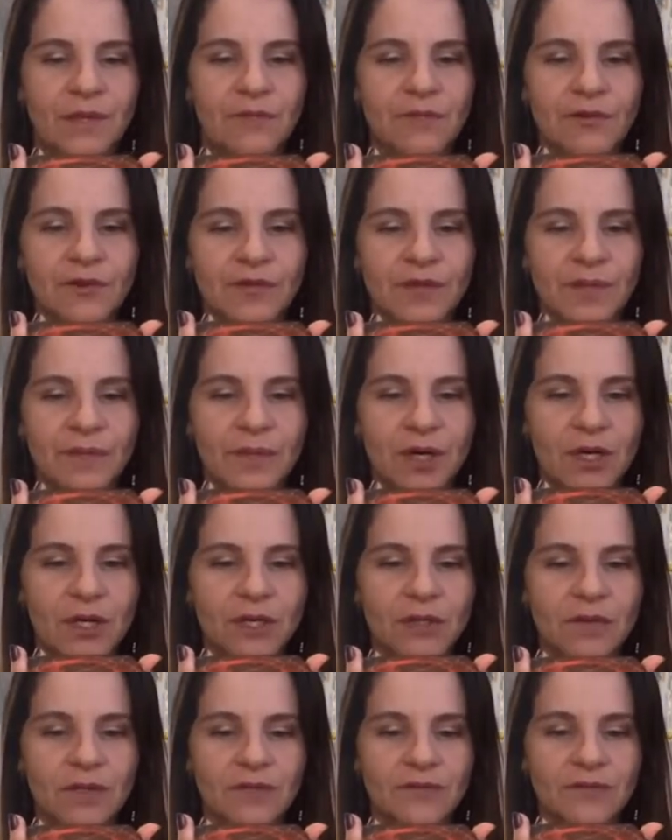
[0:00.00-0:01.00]
from the
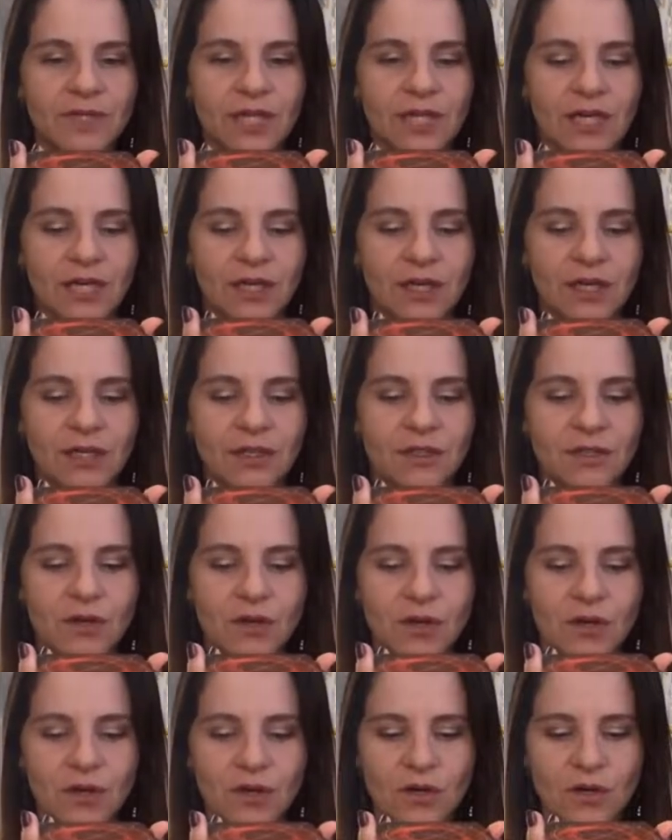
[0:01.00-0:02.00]
bottom of the card
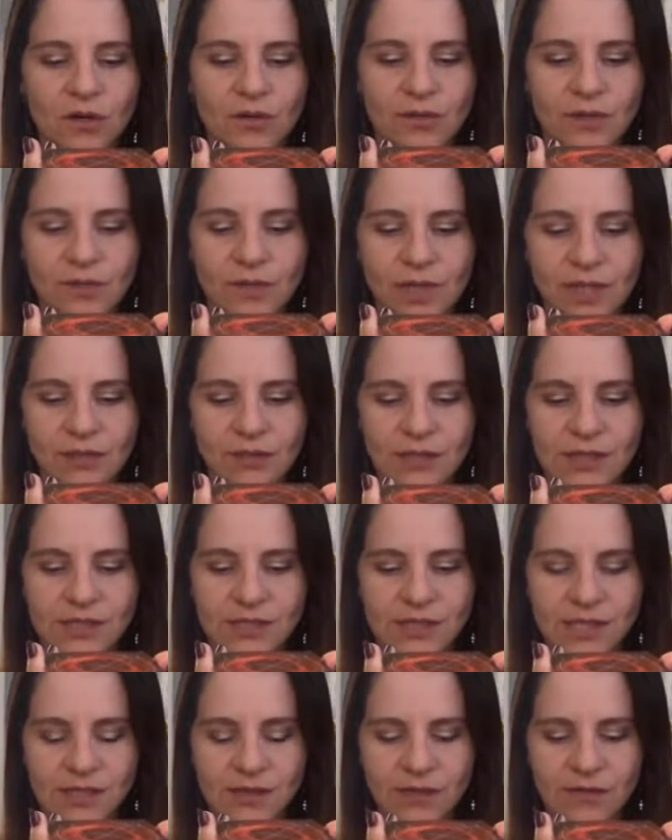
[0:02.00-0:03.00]
all the way to the
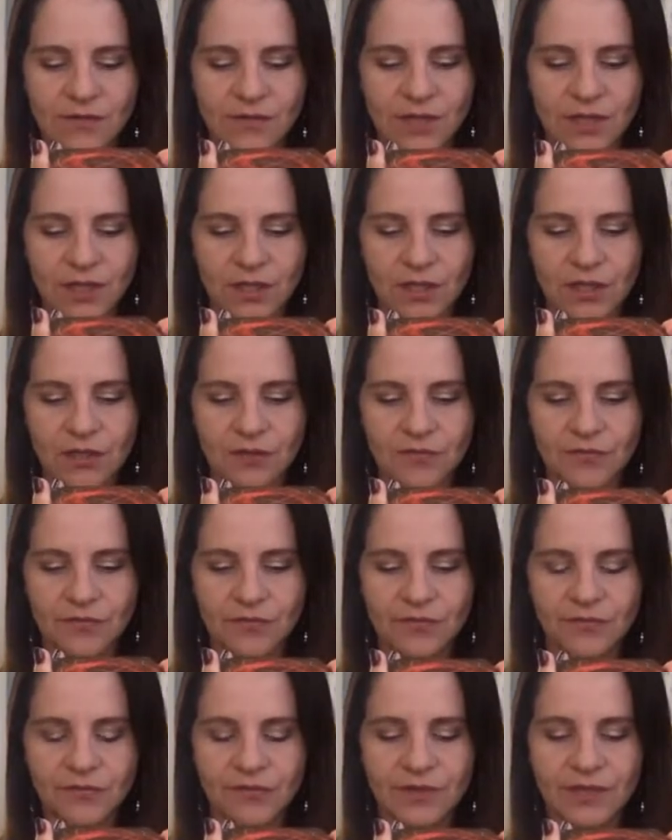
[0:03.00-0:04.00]
center of the earth.
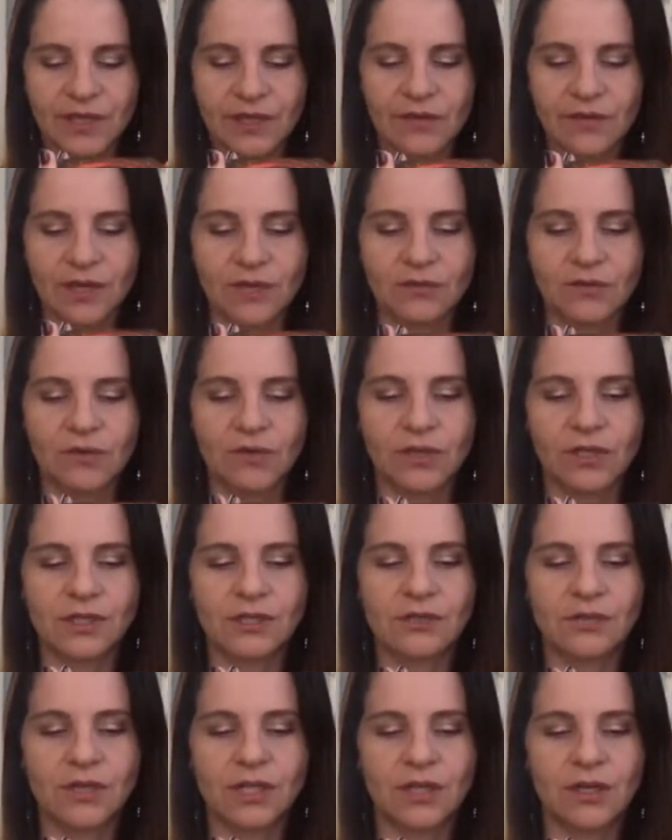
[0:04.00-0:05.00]
The ground cord
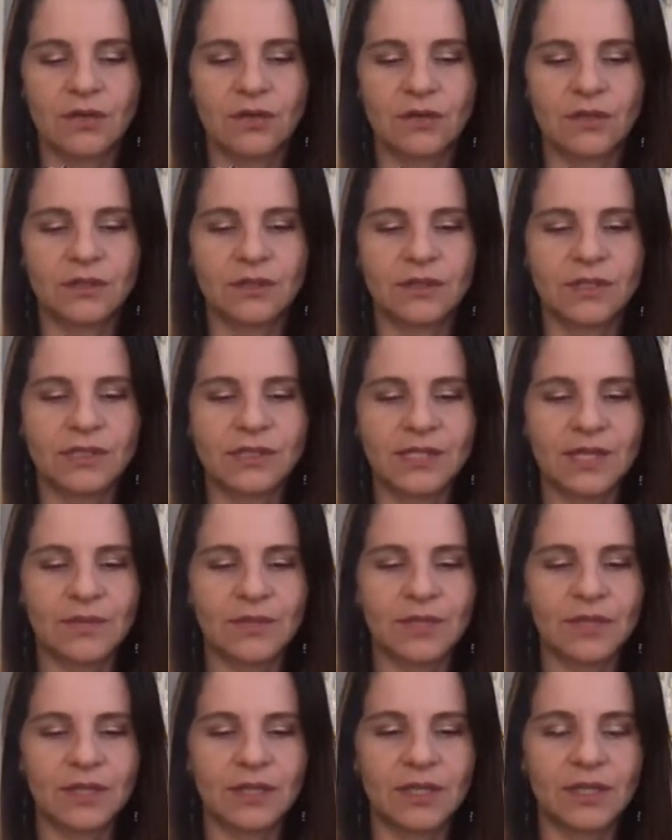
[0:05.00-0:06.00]
is going to hook to the
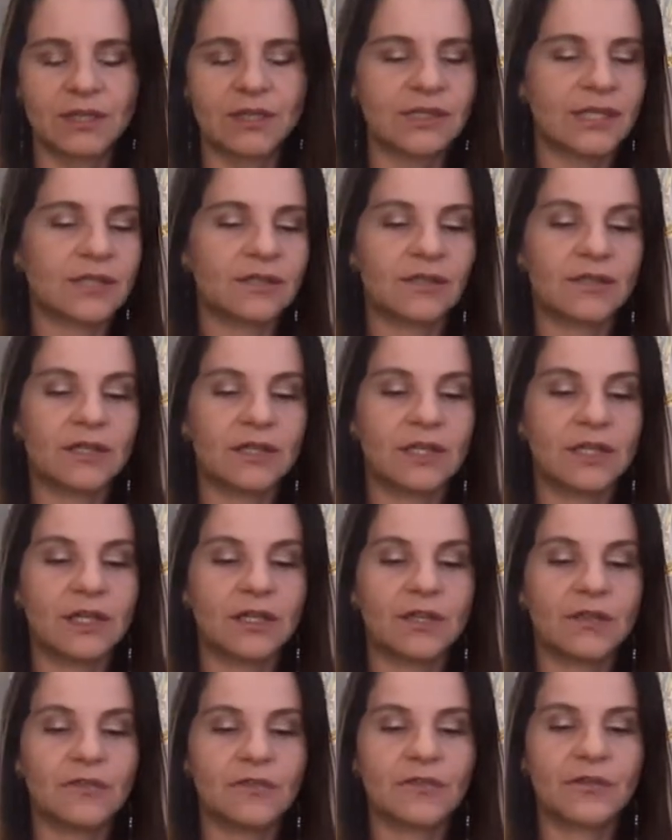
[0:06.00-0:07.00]
center of the
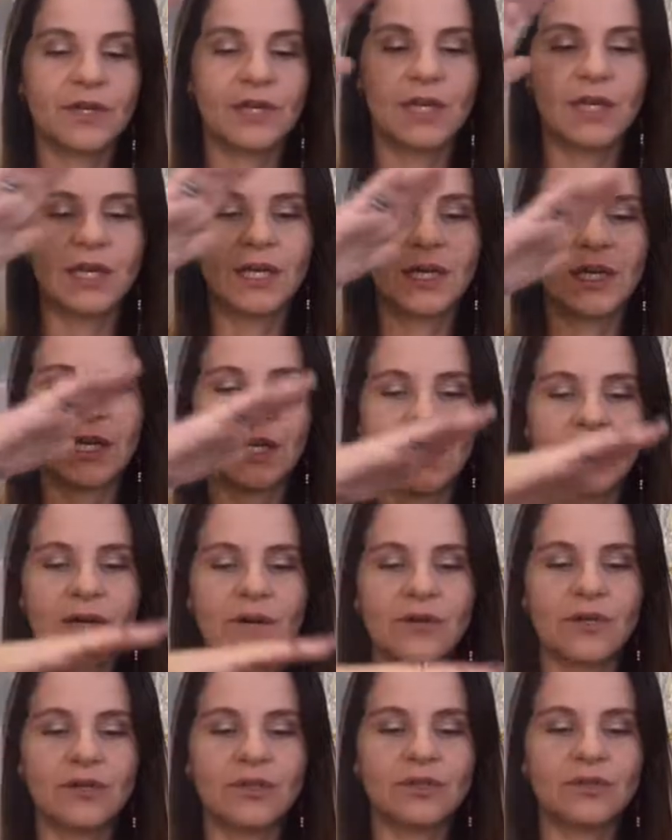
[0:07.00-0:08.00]
earth. And
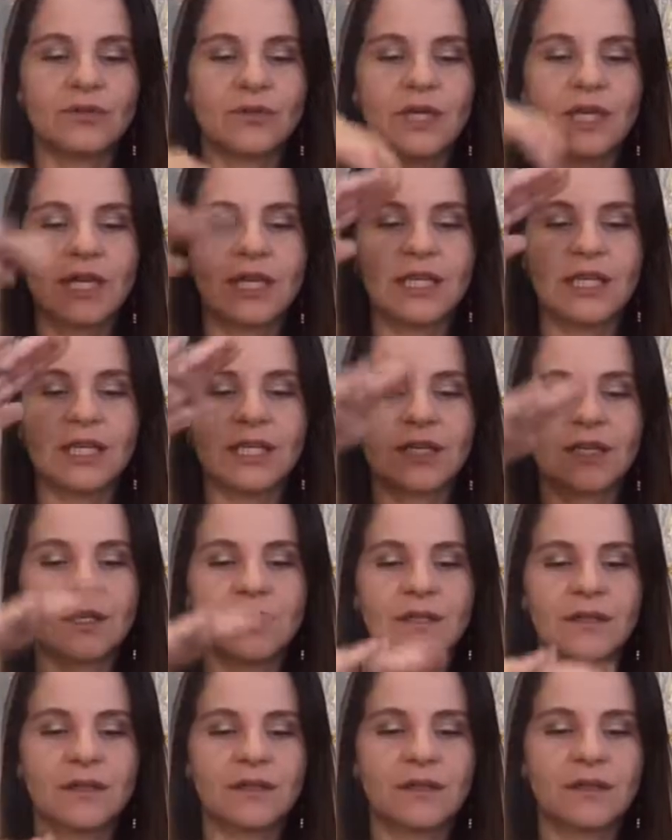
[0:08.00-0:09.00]
now we're going to
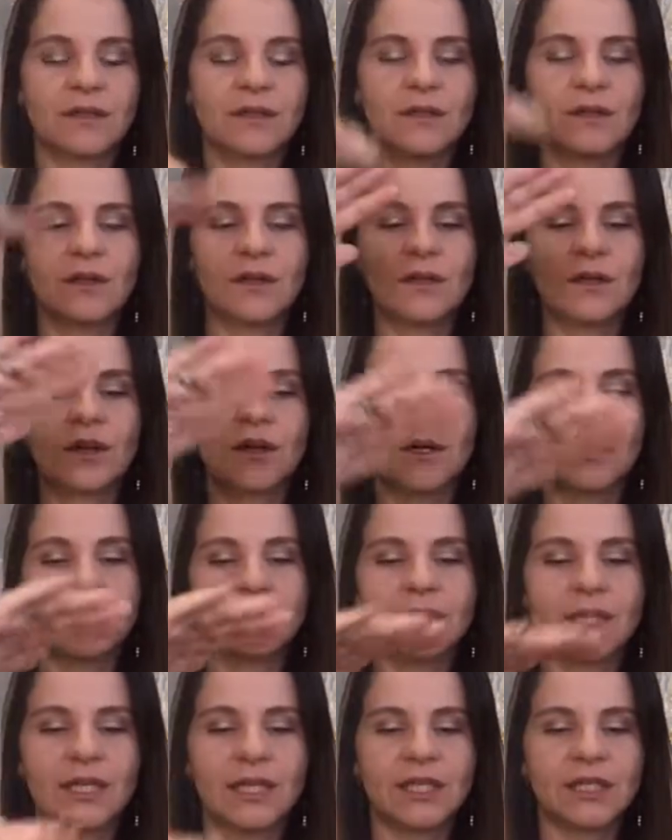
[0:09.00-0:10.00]
clear
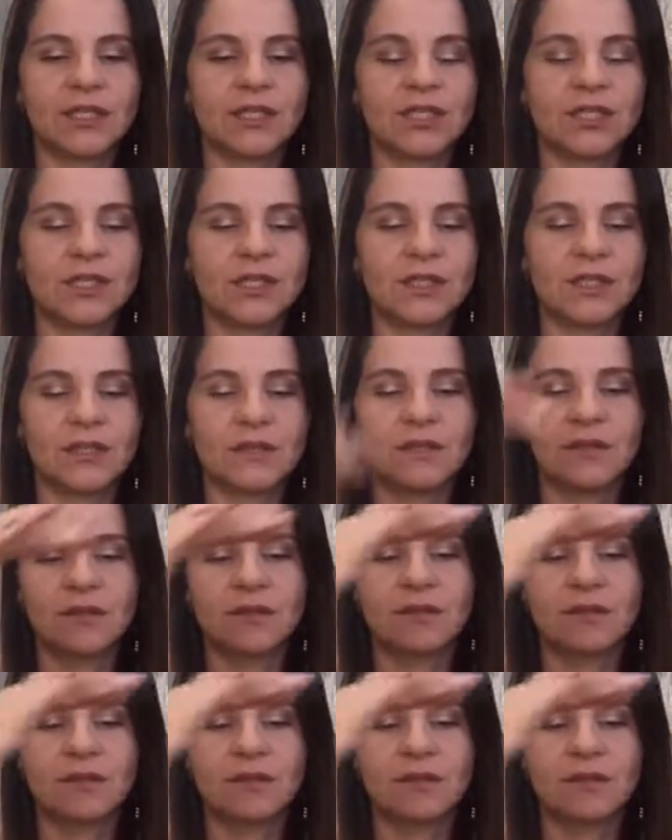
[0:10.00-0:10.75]
all the energy